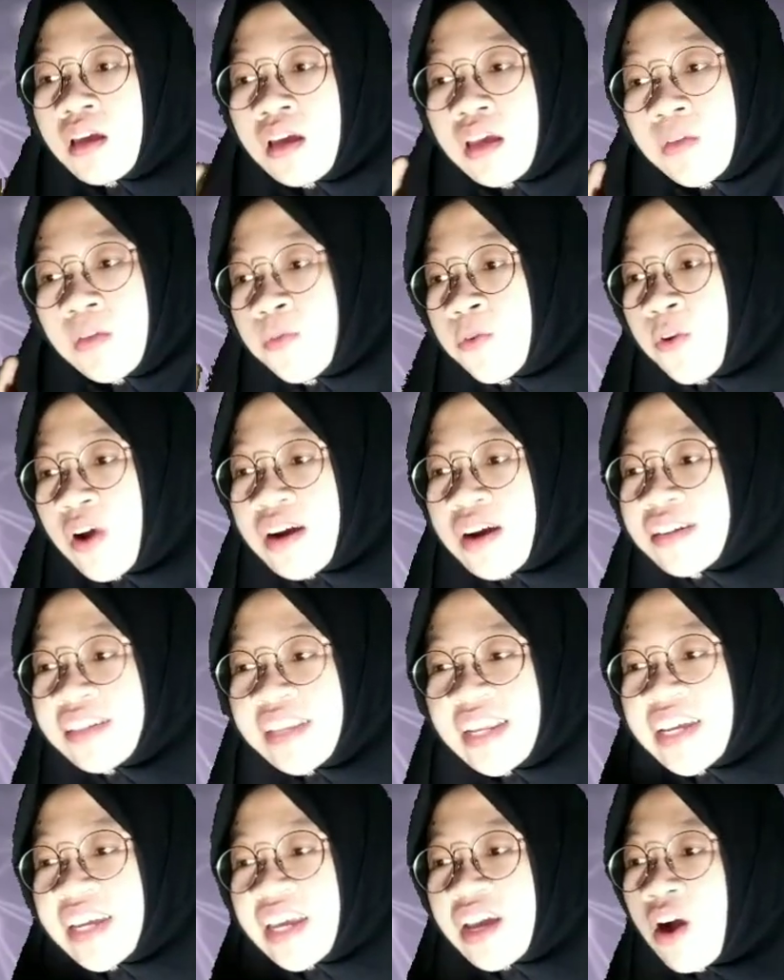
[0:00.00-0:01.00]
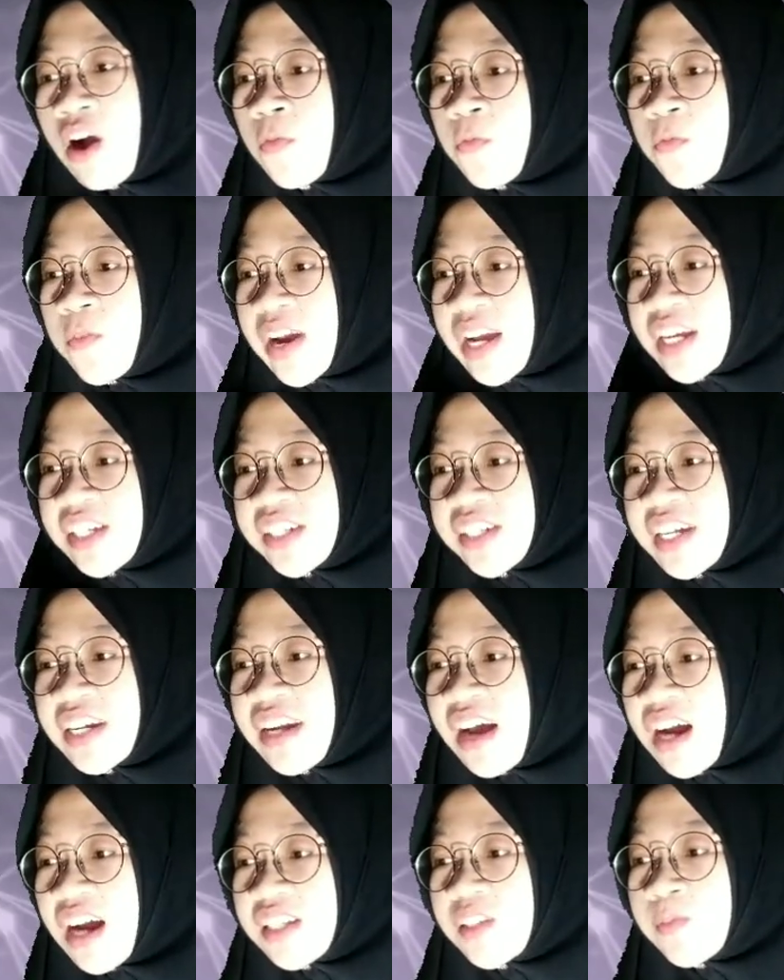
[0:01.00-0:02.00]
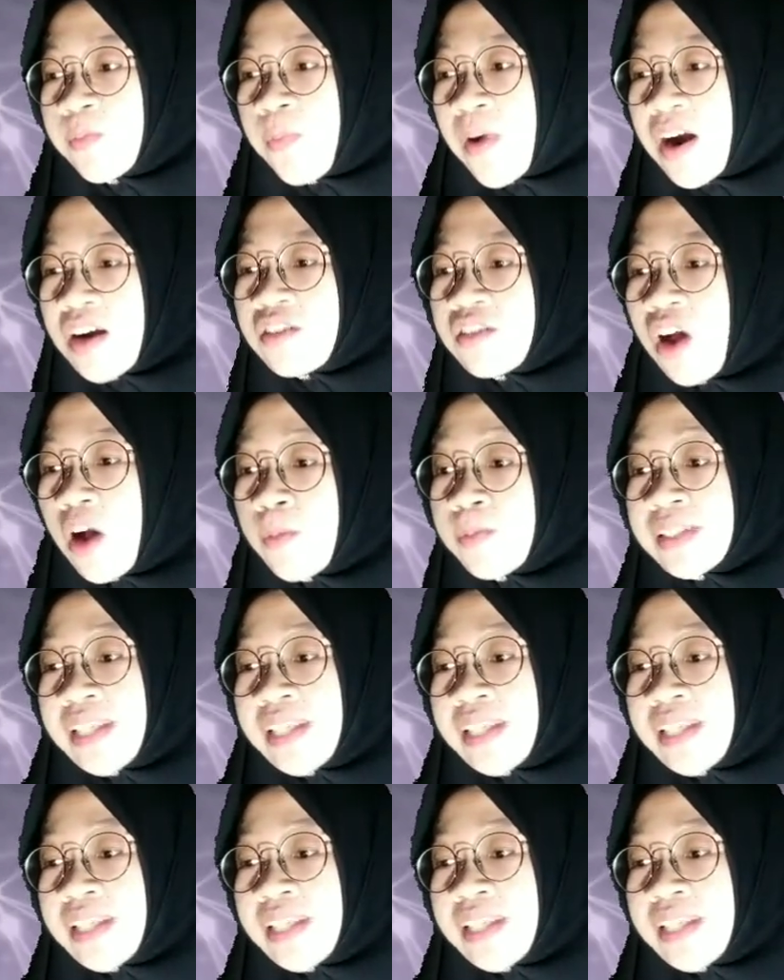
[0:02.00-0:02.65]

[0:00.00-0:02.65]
If you are thinking of fraction as part of